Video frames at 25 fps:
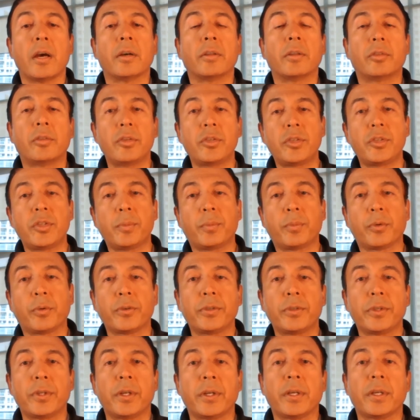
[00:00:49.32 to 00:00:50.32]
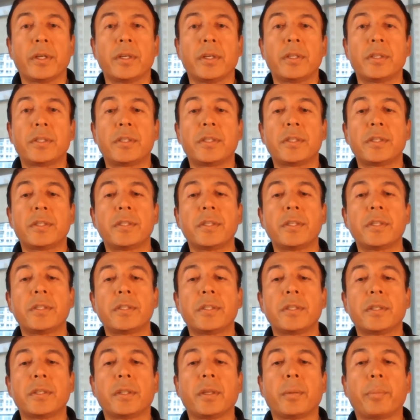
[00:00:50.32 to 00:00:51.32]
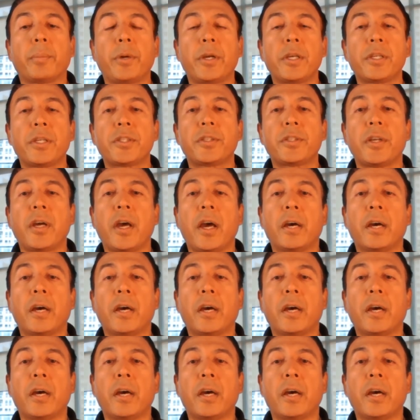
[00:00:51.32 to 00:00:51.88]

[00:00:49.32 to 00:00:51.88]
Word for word: This report assesses the best